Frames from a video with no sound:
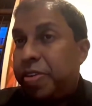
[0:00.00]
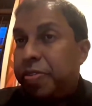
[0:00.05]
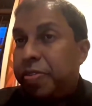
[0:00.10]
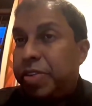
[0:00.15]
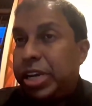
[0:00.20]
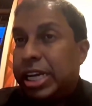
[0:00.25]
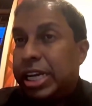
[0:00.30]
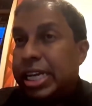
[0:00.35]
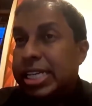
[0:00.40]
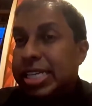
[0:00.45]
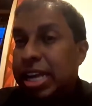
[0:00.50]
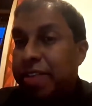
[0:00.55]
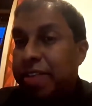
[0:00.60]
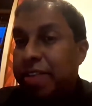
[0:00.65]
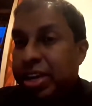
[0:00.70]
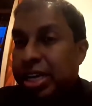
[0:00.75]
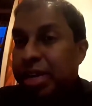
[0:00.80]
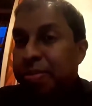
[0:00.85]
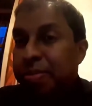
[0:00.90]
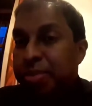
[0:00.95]
Witness and
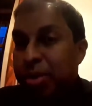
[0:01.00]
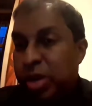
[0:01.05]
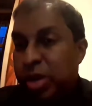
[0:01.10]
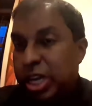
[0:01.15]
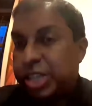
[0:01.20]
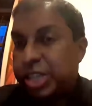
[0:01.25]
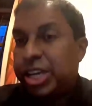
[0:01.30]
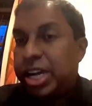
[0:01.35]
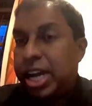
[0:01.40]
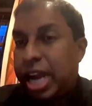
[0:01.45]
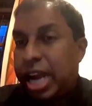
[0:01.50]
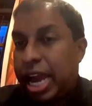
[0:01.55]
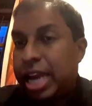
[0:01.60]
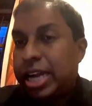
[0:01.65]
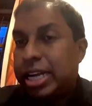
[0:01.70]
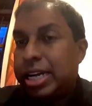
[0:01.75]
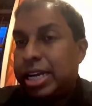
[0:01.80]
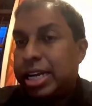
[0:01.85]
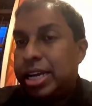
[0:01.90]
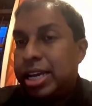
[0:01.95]
Victim Protection Act,
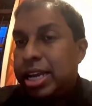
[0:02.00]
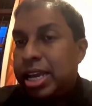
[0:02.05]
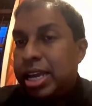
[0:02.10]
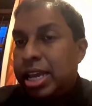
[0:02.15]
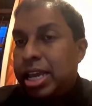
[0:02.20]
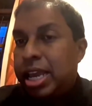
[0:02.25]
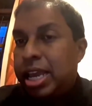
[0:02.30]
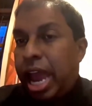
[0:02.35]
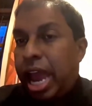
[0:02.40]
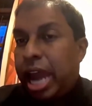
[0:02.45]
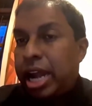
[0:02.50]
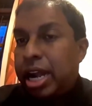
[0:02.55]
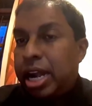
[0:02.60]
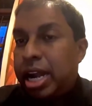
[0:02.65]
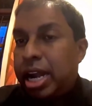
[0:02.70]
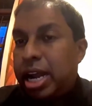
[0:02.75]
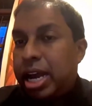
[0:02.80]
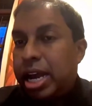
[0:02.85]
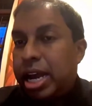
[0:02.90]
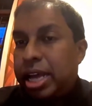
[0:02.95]
and
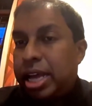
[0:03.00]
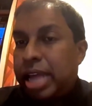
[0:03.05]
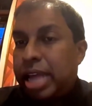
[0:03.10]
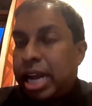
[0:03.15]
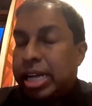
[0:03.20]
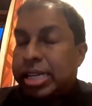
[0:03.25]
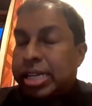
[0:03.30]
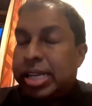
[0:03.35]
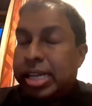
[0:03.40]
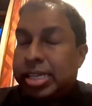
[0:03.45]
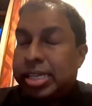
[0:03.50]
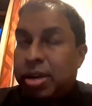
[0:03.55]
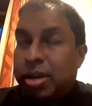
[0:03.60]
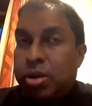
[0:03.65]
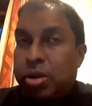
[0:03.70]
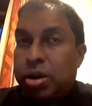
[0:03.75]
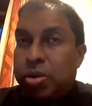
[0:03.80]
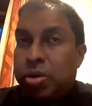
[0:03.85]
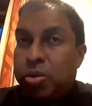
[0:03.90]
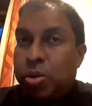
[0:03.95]
that sets
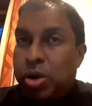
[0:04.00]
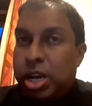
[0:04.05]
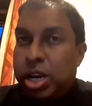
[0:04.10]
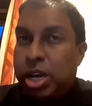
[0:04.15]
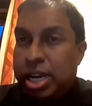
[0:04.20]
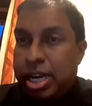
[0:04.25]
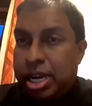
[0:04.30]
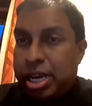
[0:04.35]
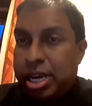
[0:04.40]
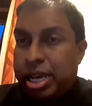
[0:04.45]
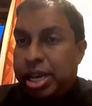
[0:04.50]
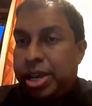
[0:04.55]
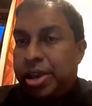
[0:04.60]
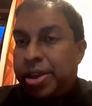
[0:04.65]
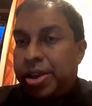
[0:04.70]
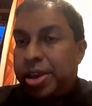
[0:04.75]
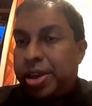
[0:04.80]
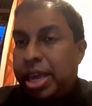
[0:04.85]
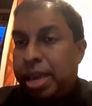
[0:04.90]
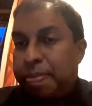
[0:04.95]
out a whole
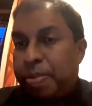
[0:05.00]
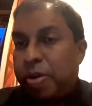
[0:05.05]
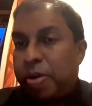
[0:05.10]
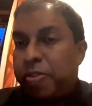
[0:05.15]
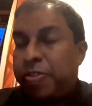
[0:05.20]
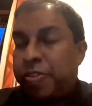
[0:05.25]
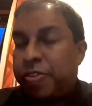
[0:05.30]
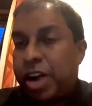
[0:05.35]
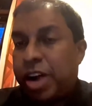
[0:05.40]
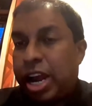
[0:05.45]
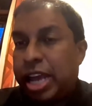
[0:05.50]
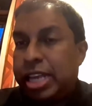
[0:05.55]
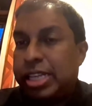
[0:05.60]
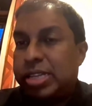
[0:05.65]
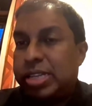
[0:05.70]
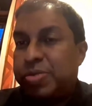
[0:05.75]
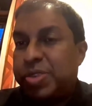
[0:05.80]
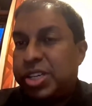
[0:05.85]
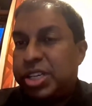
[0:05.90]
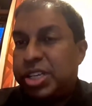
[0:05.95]
heap of
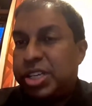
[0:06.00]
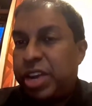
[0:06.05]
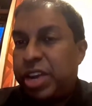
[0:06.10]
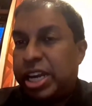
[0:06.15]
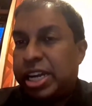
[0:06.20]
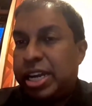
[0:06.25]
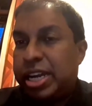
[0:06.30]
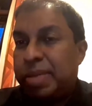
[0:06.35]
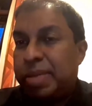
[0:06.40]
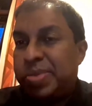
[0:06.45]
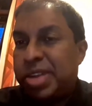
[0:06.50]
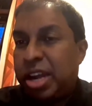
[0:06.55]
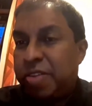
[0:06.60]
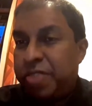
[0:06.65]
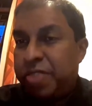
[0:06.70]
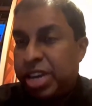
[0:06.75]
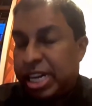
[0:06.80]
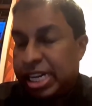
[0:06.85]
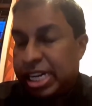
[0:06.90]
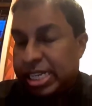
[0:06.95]
rights which victims and
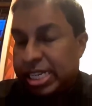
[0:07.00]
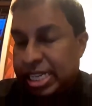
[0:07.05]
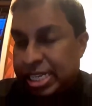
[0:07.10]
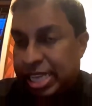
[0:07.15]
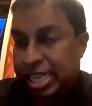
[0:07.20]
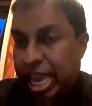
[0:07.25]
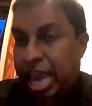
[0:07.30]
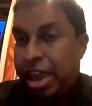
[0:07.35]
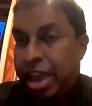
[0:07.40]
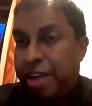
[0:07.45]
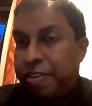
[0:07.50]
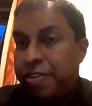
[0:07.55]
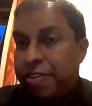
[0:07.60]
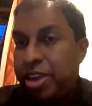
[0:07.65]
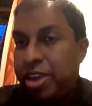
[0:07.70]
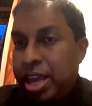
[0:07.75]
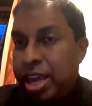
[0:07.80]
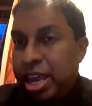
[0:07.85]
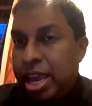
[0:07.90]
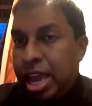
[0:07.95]
witnesses have.
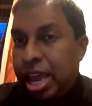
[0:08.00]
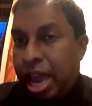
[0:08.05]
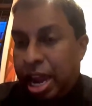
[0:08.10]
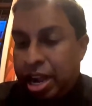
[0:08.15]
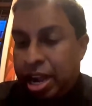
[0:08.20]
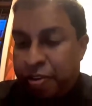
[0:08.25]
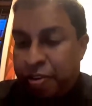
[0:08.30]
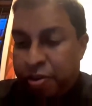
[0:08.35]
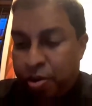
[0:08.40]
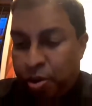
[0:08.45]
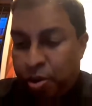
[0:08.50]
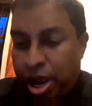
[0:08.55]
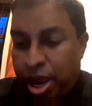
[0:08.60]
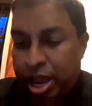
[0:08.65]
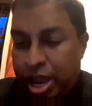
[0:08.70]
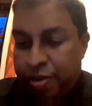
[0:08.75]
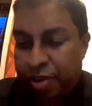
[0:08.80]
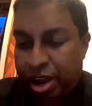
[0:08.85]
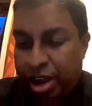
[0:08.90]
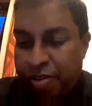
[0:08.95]
And if
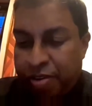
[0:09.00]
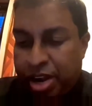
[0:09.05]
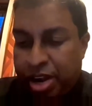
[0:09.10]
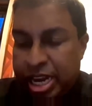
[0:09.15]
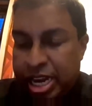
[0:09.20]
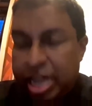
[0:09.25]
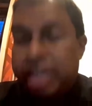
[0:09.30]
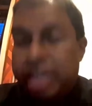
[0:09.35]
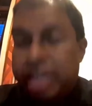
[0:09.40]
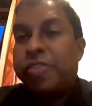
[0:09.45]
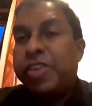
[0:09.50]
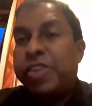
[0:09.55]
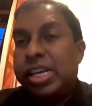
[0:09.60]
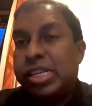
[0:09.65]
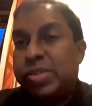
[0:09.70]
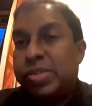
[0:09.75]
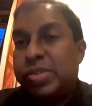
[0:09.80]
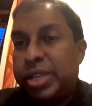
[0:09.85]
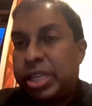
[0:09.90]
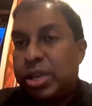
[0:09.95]
anyone
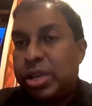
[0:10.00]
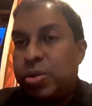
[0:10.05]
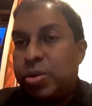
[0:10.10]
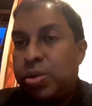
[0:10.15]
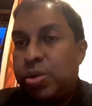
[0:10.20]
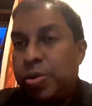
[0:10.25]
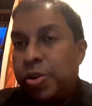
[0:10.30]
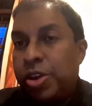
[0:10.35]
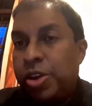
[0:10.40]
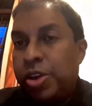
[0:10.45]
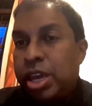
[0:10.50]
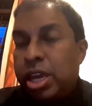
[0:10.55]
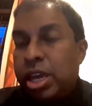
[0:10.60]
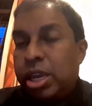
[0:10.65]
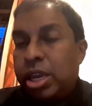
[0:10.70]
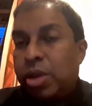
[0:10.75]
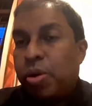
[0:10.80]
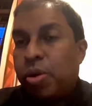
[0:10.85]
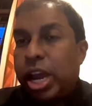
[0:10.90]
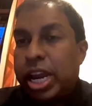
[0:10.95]
interferes with you,
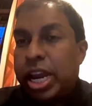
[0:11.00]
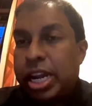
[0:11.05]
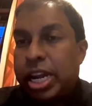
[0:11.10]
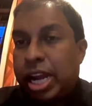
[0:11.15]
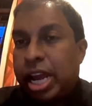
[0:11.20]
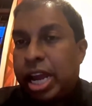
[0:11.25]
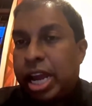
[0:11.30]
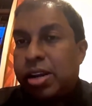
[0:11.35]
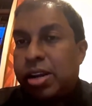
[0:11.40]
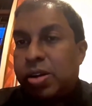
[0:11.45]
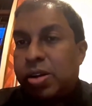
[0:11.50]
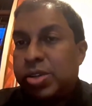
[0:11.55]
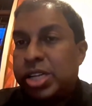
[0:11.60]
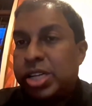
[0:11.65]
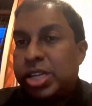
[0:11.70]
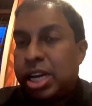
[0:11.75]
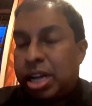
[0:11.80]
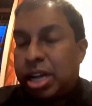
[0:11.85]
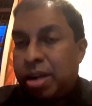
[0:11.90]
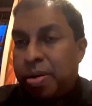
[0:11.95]
you are entitled to
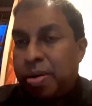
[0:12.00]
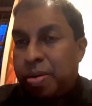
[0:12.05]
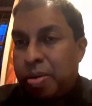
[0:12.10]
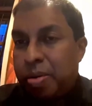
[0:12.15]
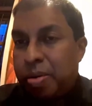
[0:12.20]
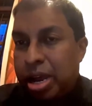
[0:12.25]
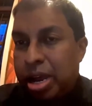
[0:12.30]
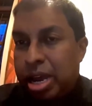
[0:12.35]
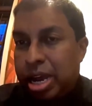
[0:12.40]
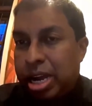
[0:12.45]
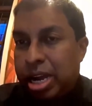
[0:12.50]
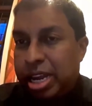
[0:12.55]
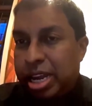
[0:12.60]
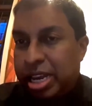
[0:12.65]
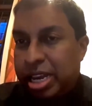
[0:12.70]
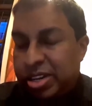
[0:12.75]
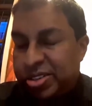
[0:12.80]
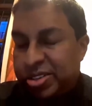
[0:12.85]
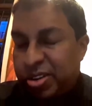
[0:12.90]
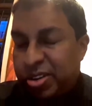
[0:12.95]
certain
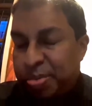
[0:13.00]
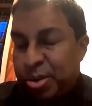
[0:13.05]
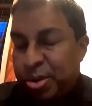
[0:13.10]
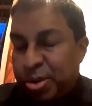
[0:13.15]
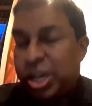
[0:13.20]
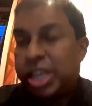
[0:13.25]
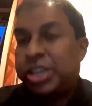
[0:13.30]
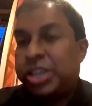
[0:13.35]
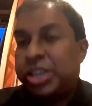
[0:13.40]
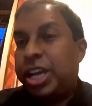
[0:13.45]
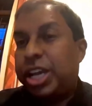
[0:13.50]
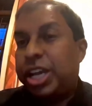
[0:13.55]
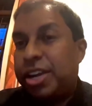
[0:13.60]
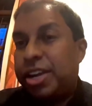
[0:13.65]
degrees of protection.